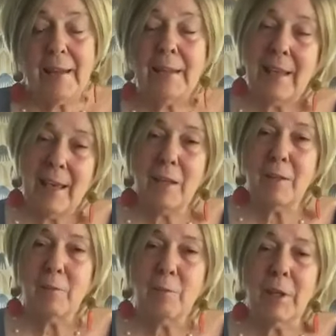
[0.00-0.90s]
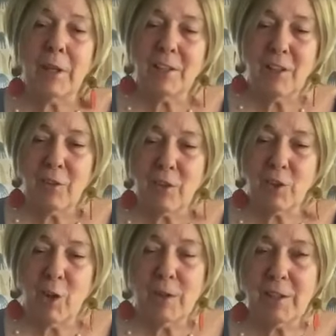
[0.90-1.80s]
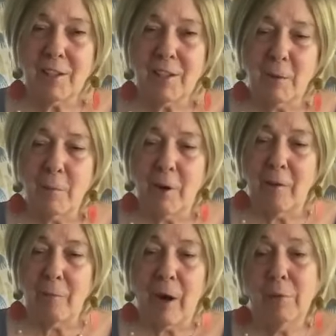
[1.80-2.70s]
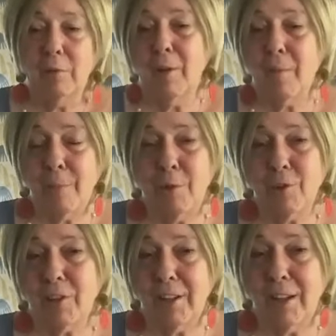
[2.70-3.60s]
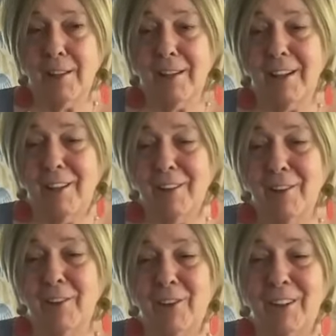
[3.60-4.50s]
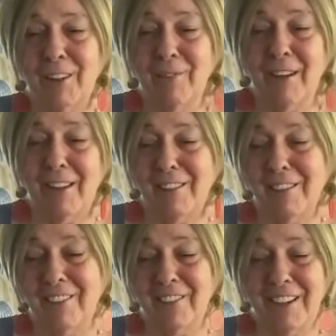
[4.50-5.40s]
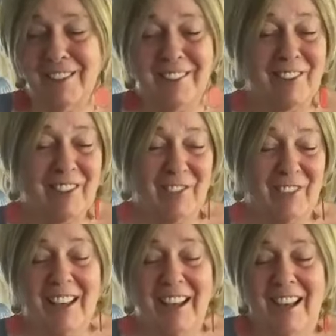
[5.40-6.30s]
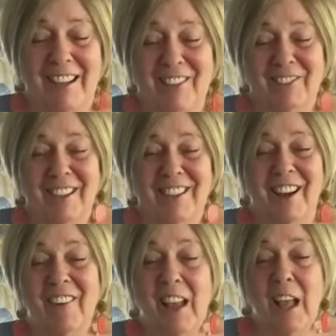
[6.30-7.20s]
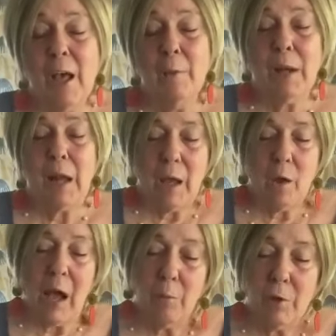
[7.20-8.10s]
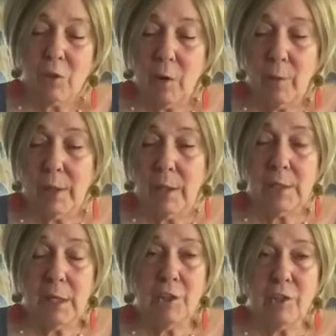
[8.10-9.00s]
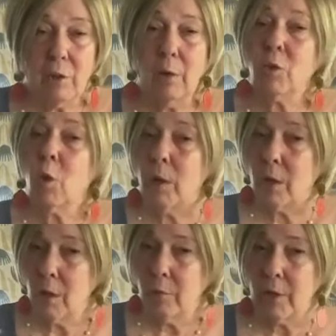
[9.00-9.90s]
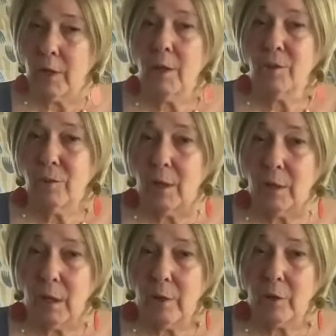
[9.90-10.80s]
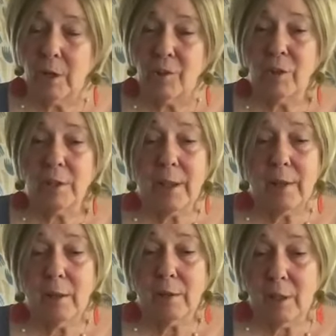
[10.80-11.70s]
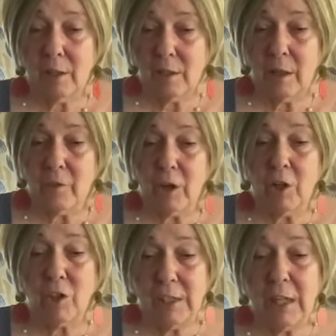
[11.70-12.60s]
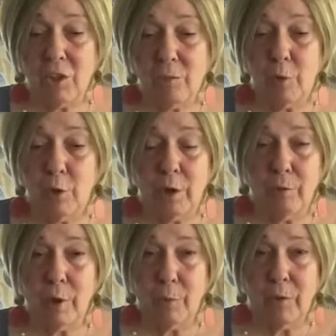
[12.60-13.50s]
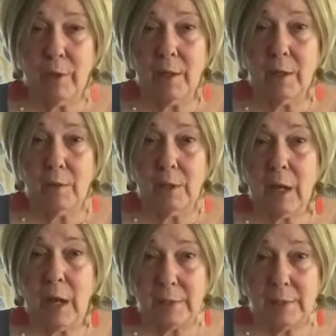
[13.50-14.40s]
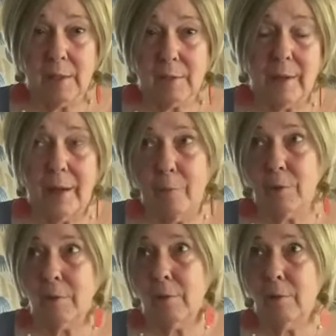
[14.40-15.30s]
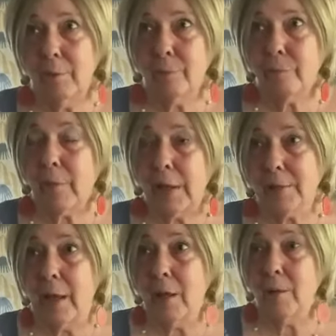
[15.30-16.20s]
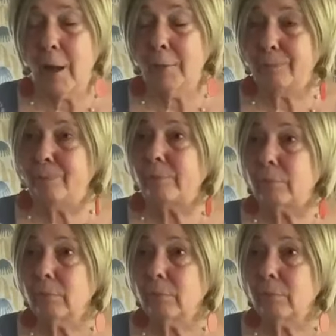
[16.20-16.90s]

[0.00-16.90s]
And again, because of the stoicism of probably my personality or my generation or something, I don't really know. But I was already a teacher. I was going all over the country and in other countries to teach birthing from within and these ideas that I was excited about.